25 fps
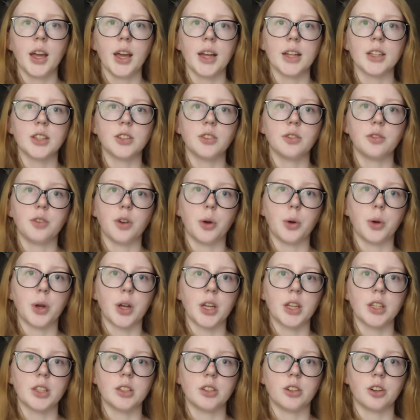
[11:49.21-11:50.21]
It's
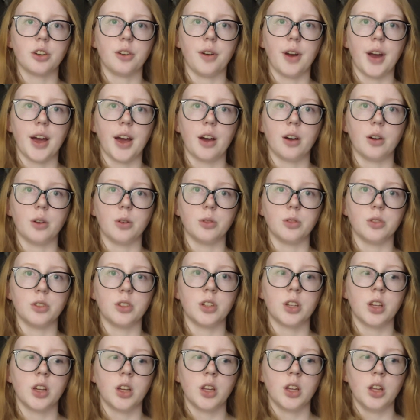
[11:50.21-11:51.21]
focused
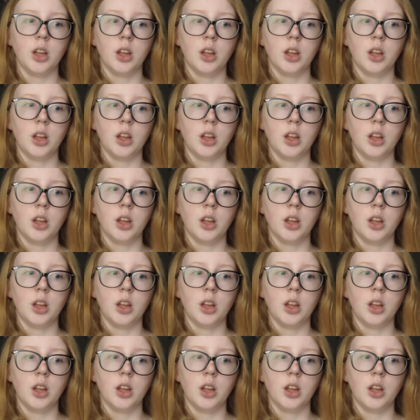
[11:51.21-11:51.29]
around